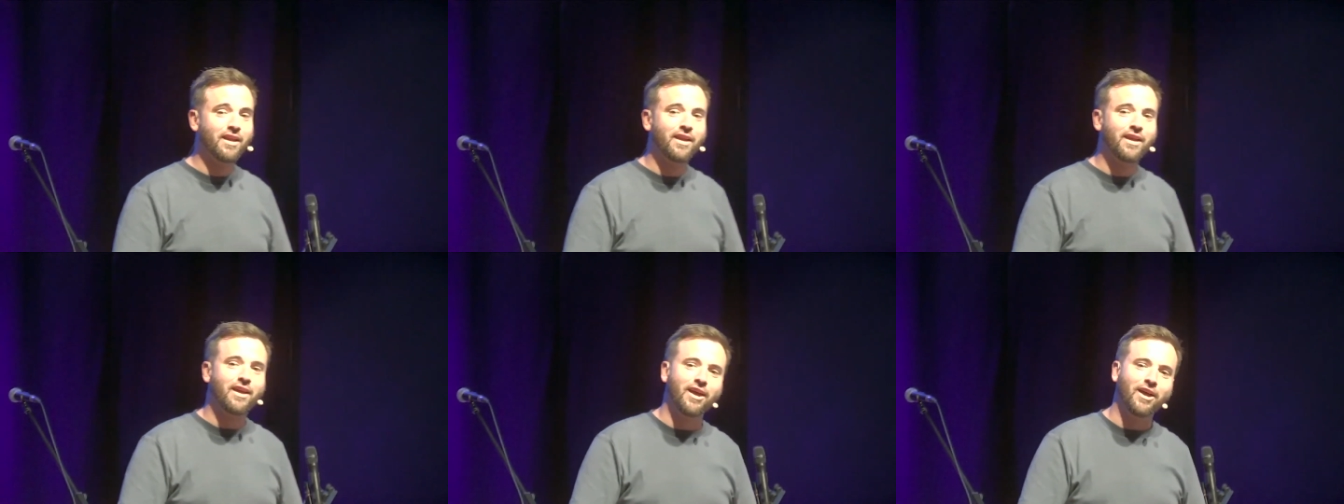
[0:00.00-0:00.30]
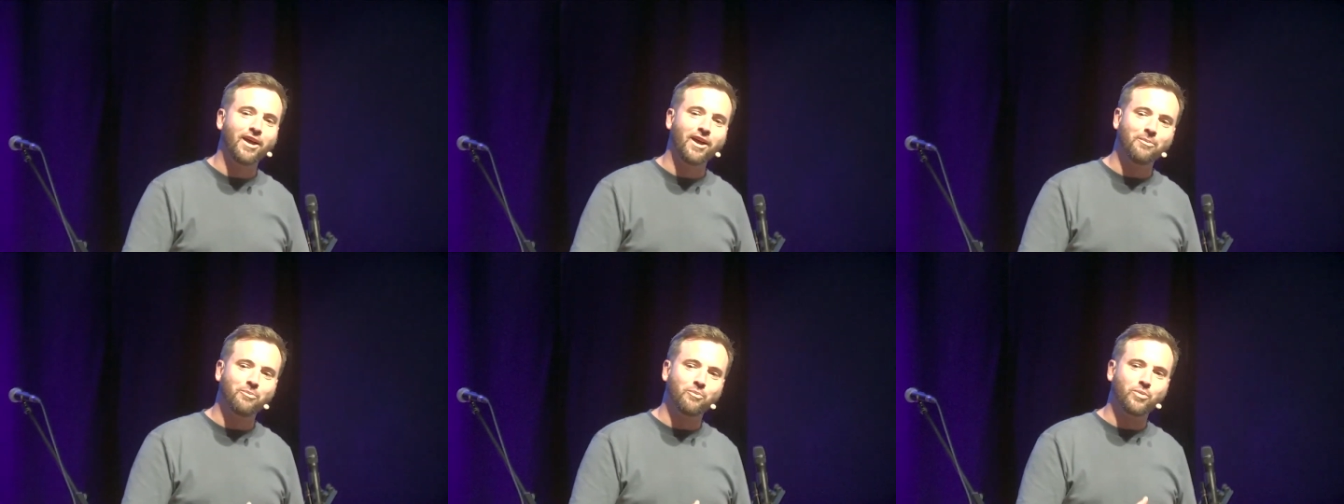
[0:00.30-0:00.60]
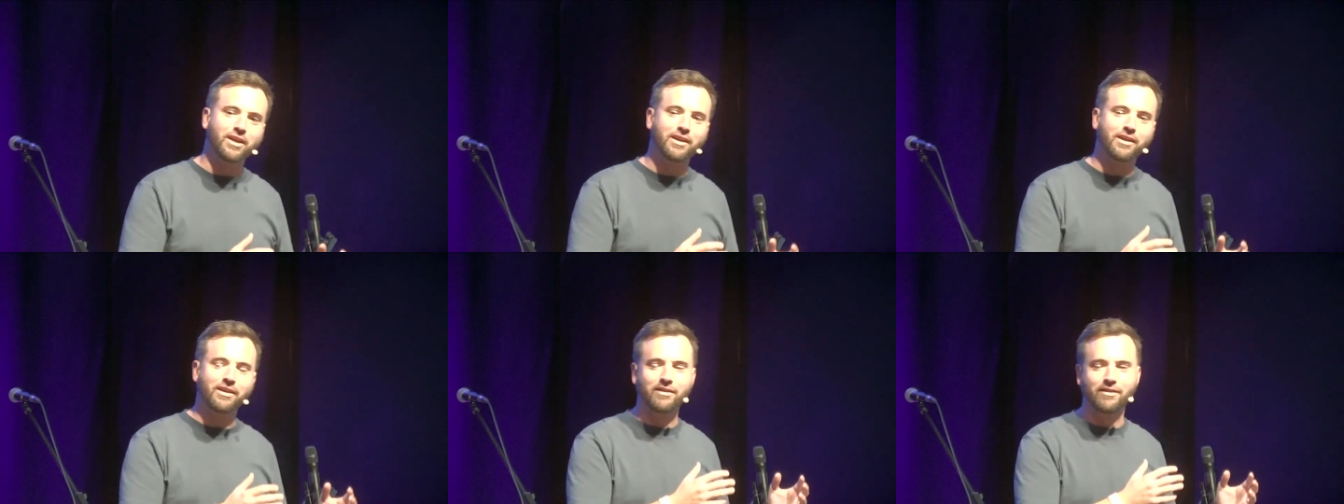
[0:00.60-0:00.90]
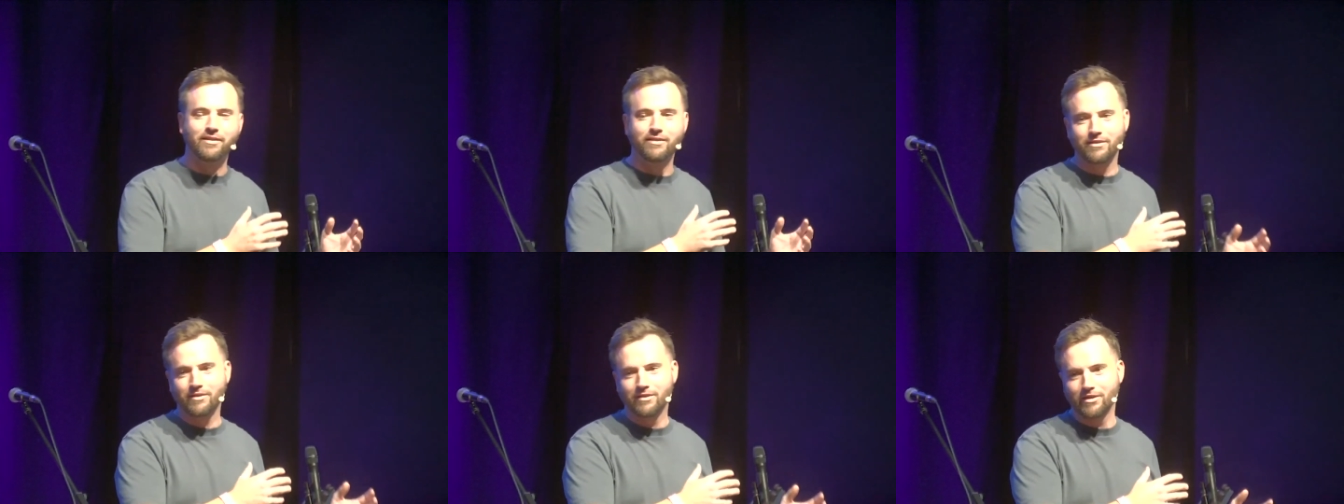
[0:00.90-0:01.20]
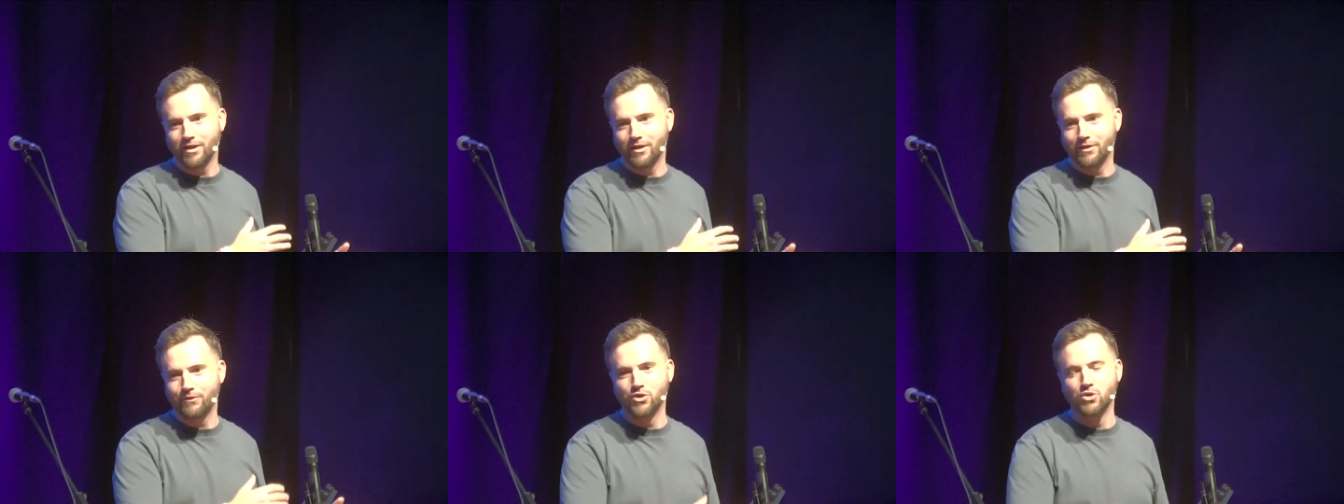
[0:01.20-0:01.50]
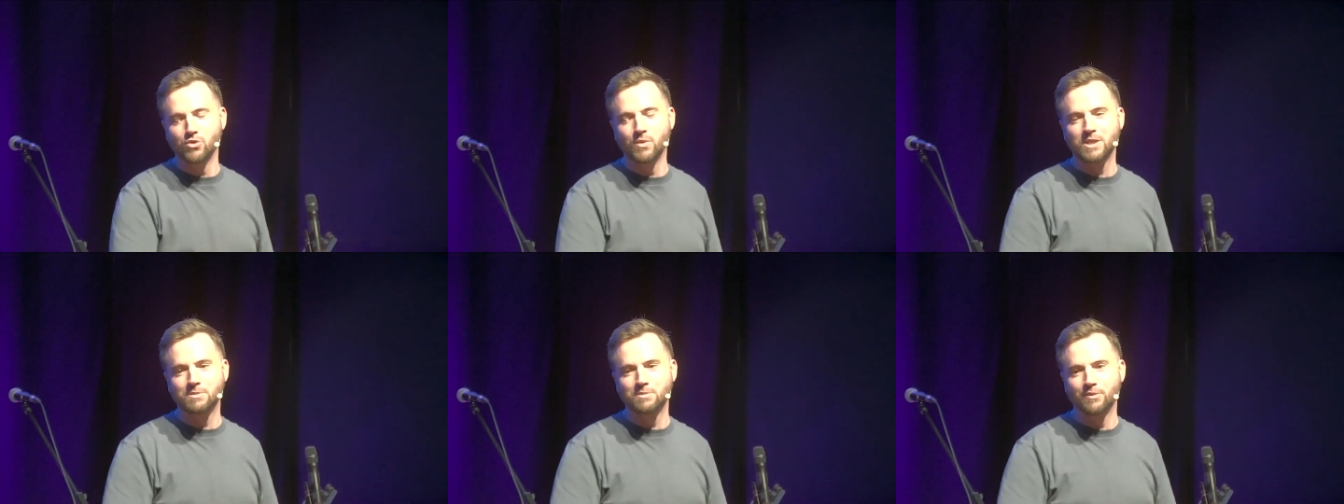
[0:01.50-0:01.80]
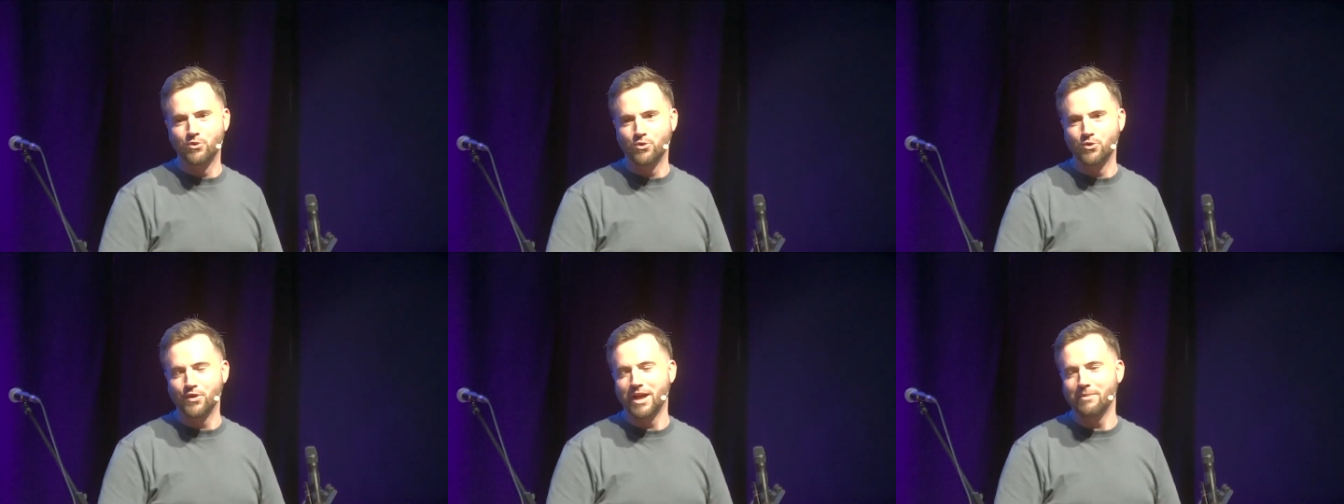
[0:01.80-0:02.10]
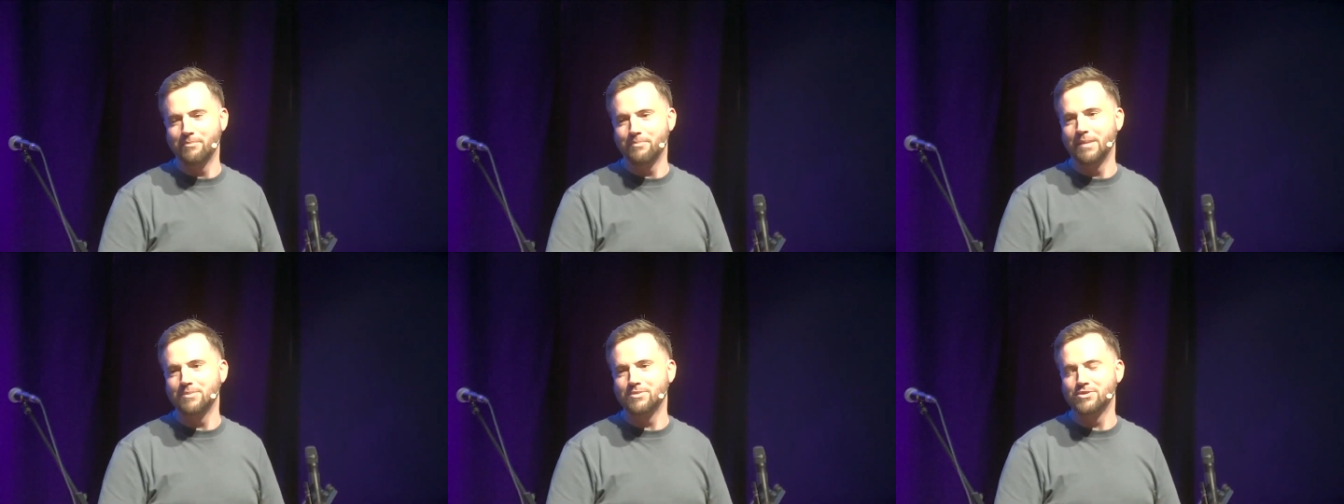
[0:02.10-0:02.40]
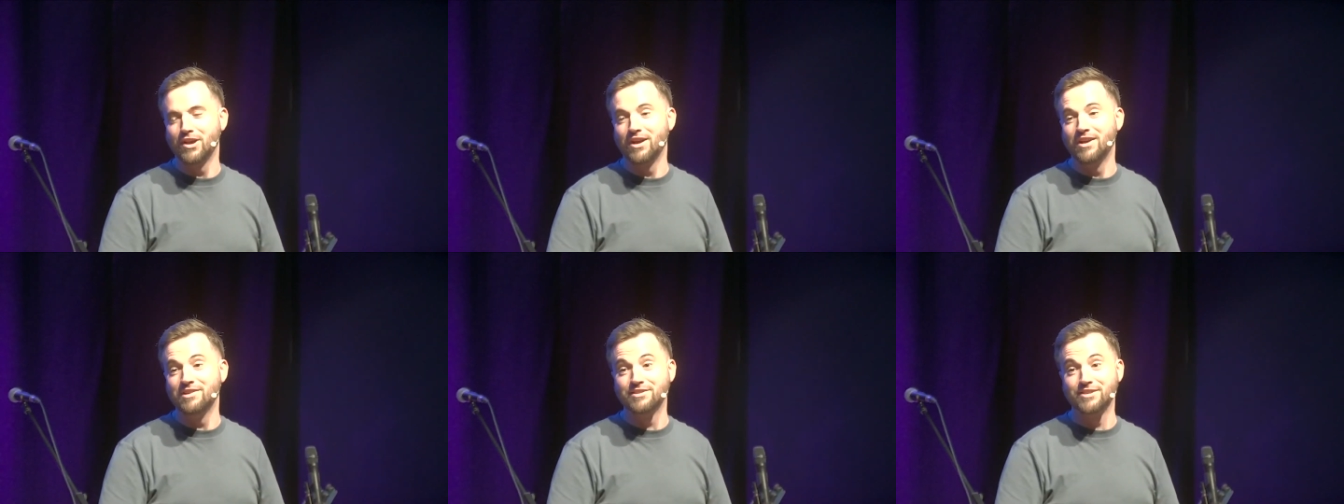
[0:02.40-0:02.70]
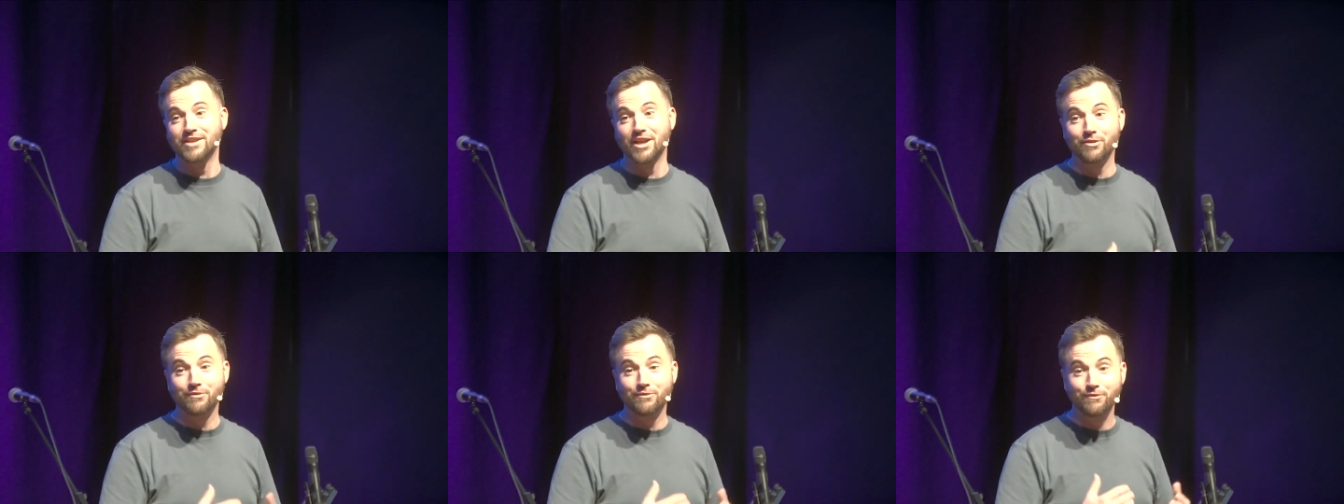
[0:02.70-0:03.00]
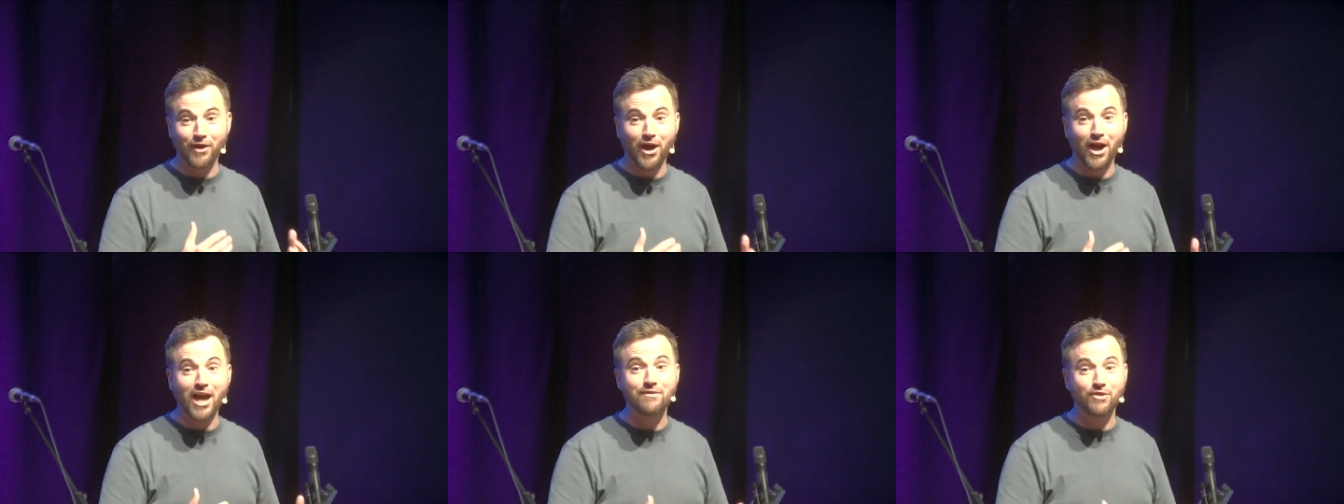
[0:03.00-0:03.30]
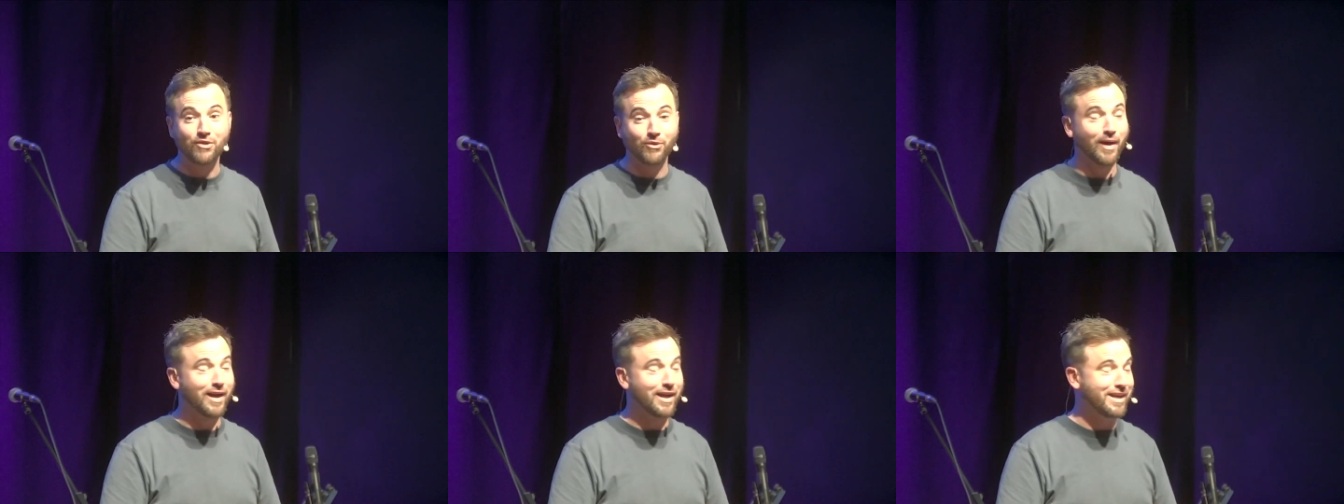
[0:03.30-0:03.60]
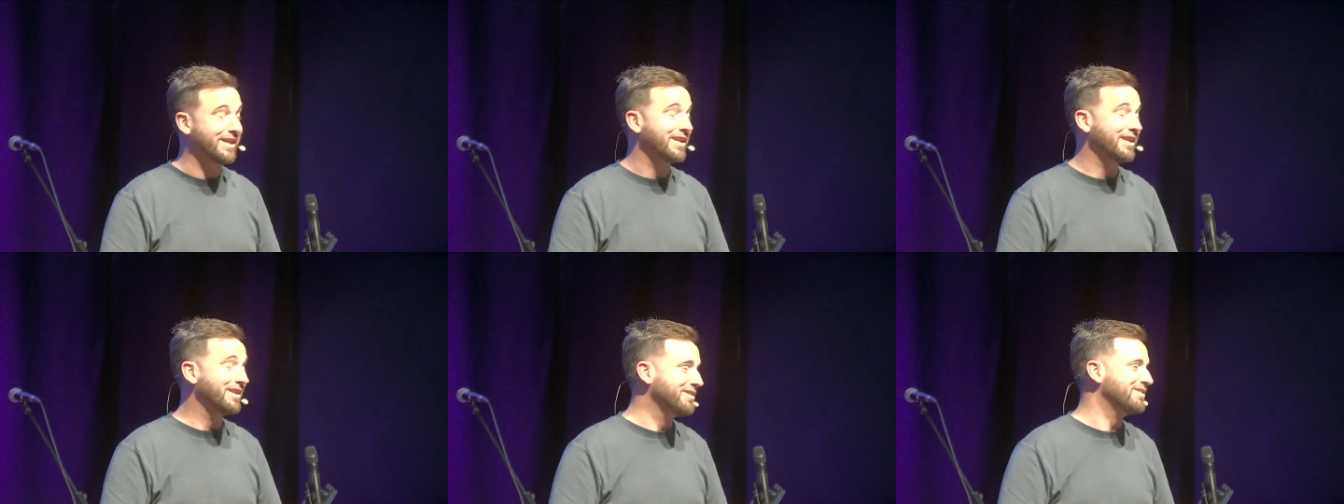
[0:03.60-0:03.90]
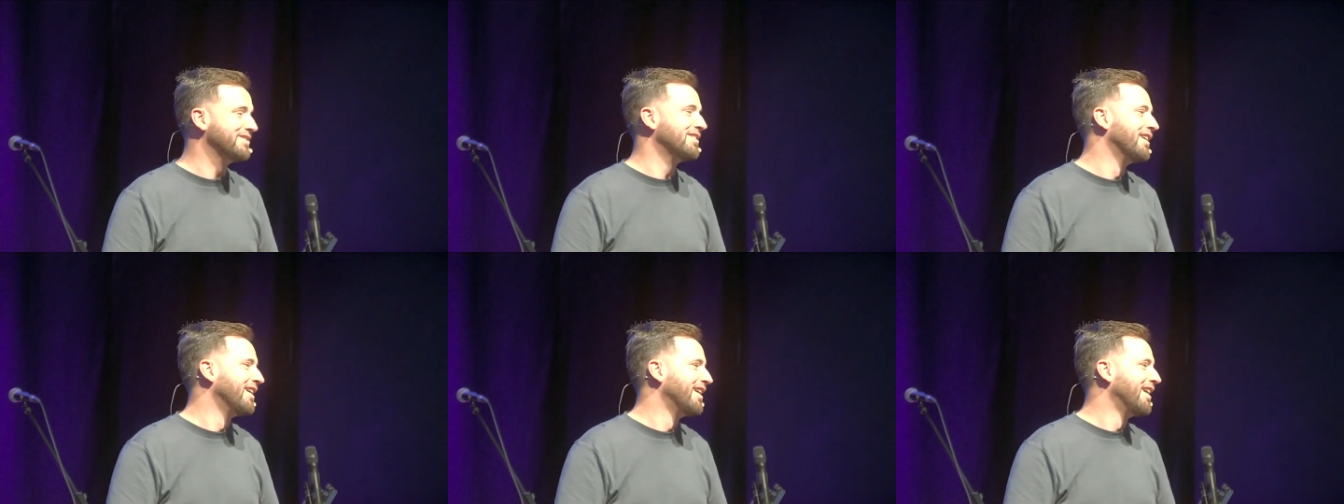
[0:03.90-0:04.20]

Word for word: Um, we, a few weeks before that, baptized another five Iranians.